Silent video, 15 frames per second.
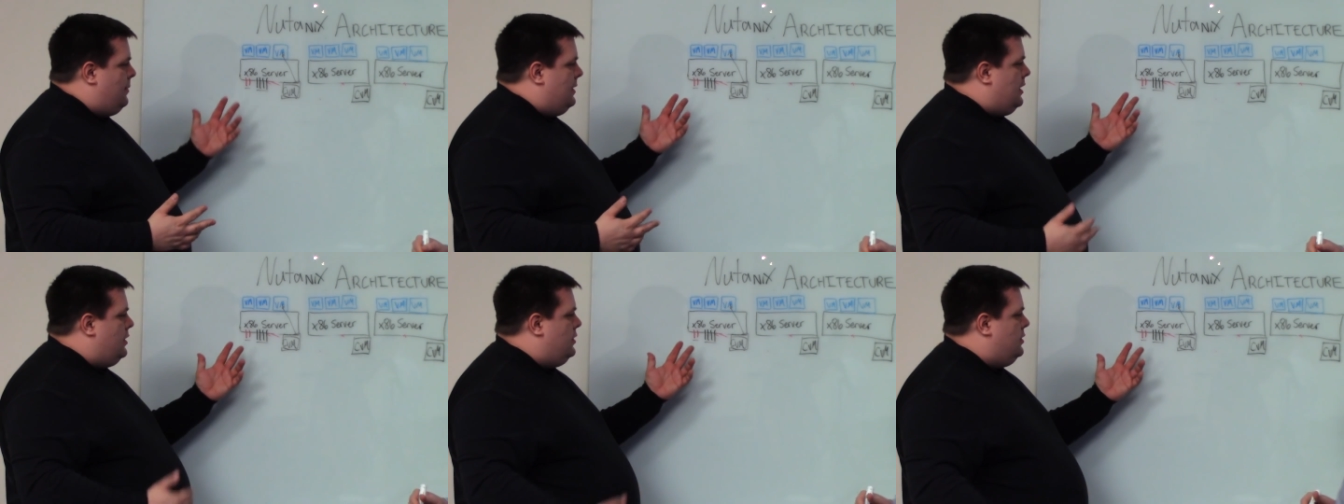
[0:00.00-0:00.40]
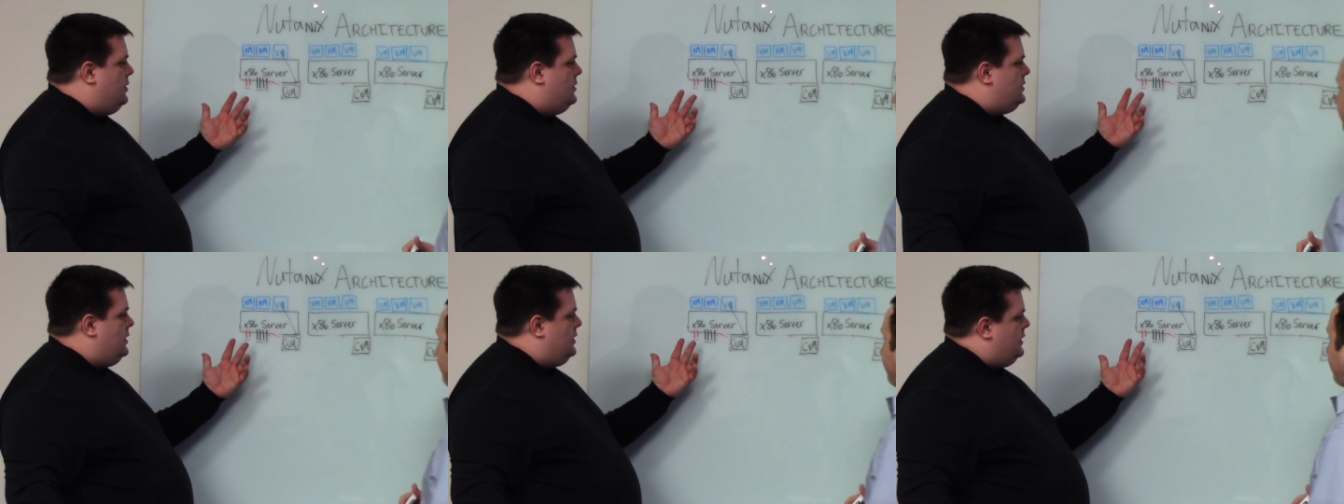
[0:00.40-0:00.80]
I mean, are you
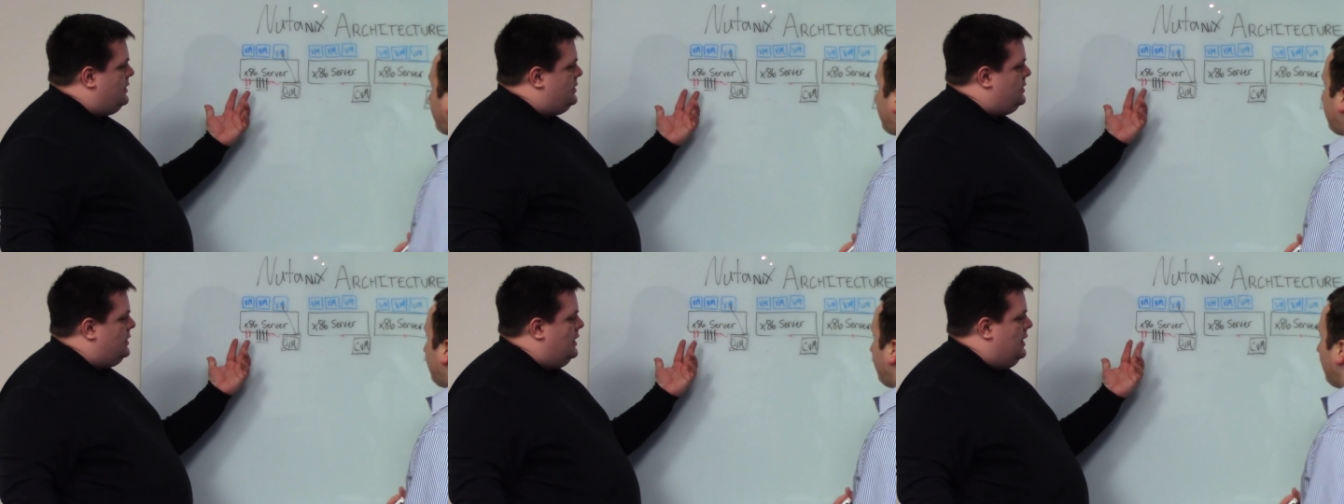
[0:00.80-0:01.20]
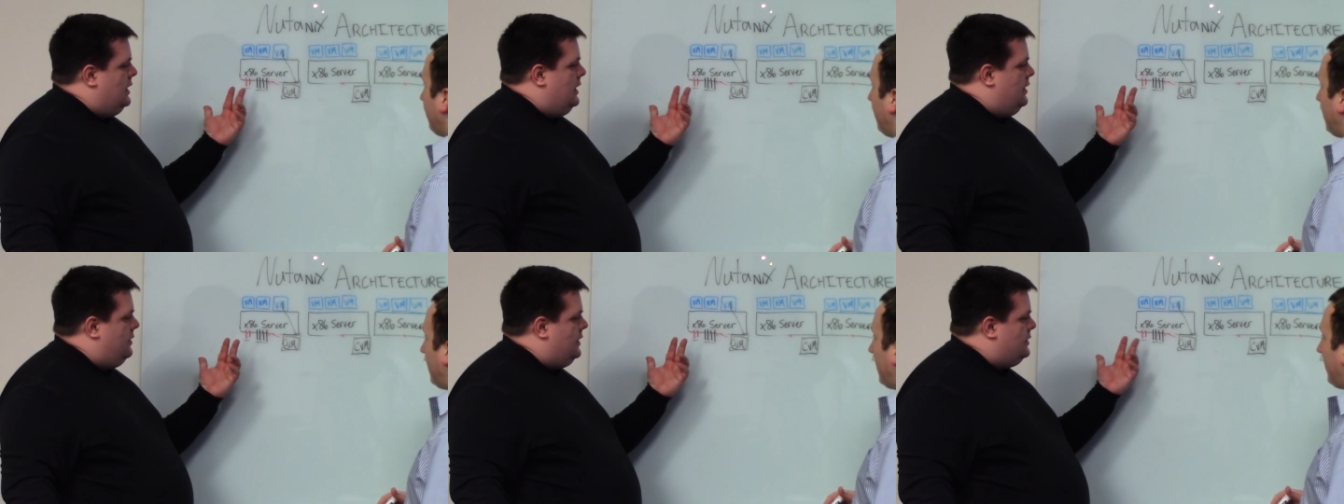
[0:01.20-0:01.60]
using these
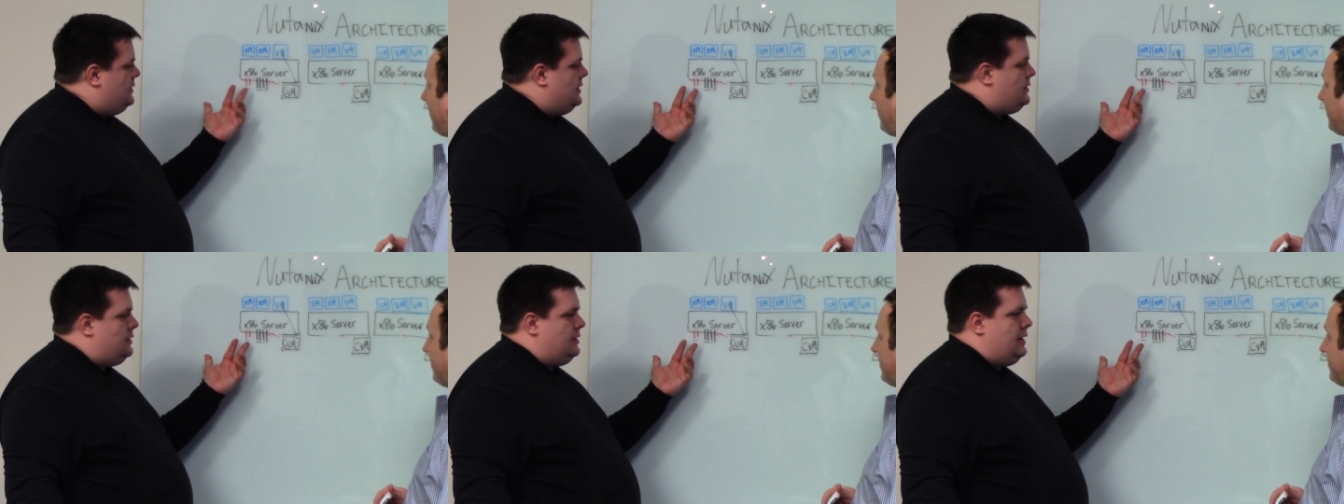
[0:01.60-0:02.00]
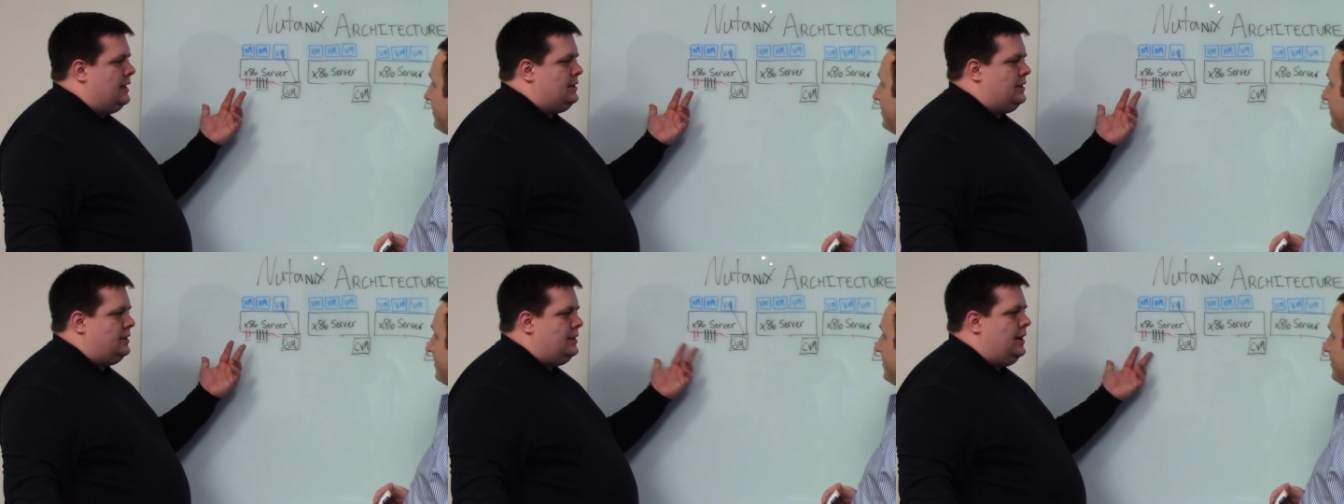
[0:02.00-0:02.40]
these discs
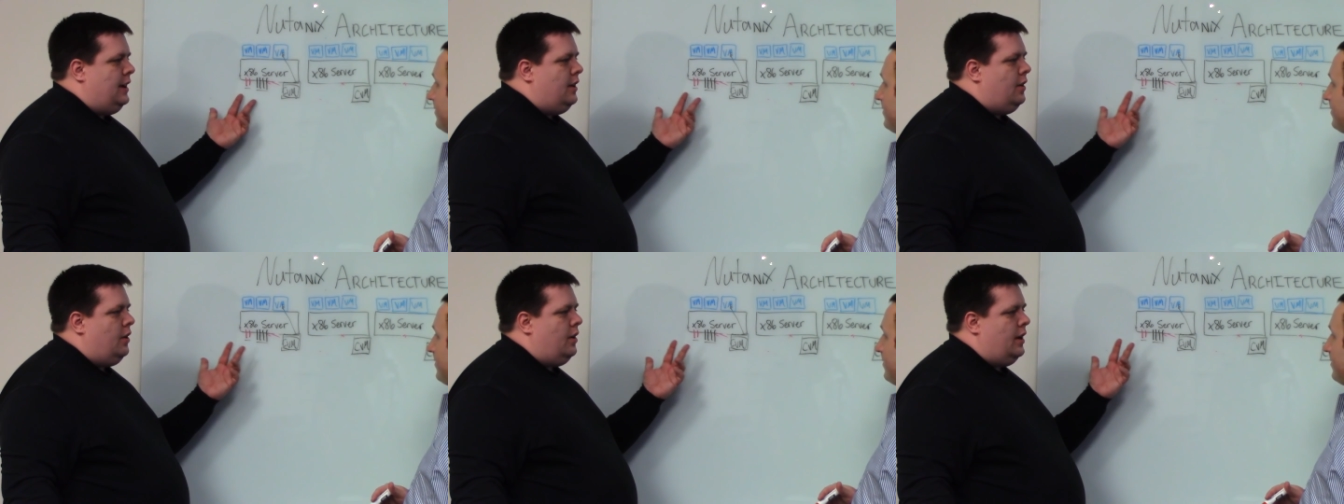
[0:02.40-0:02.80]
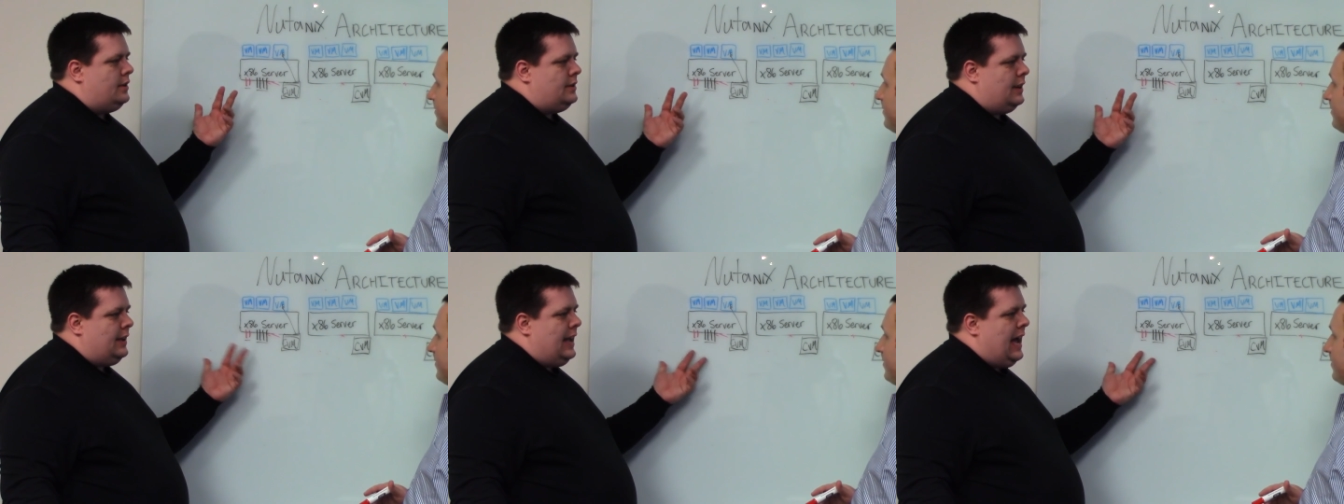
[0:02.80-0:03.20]
as a tier,
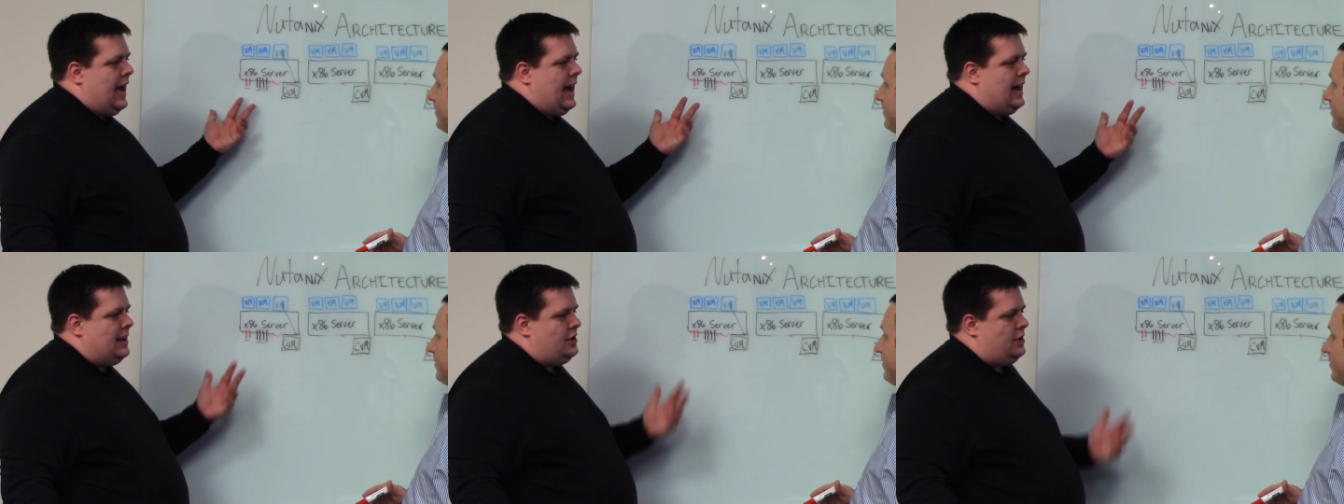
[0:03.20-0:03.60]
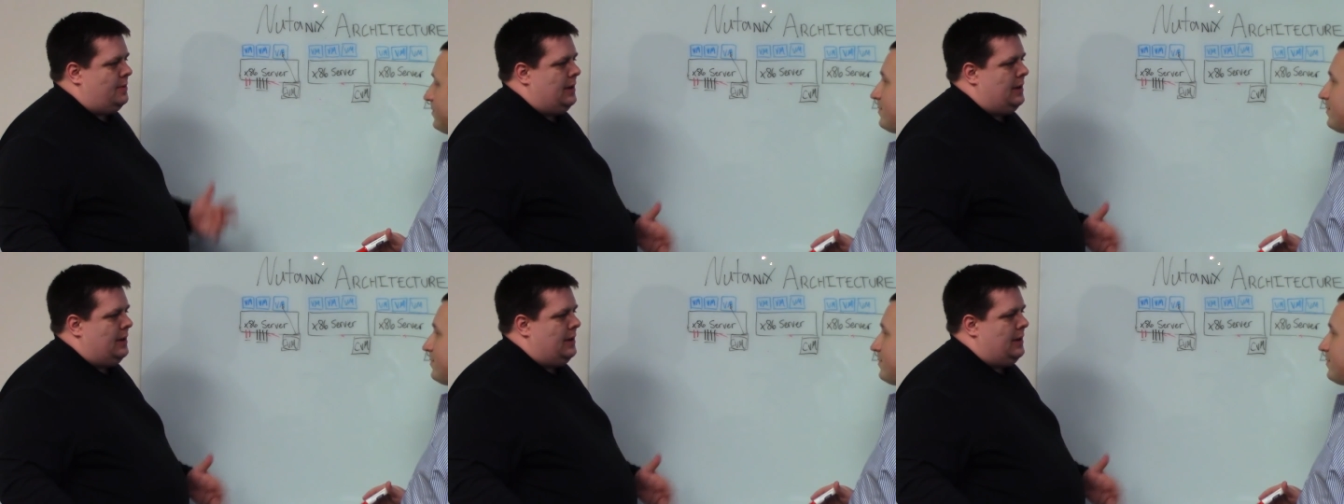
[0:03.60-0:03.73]
as a cache? I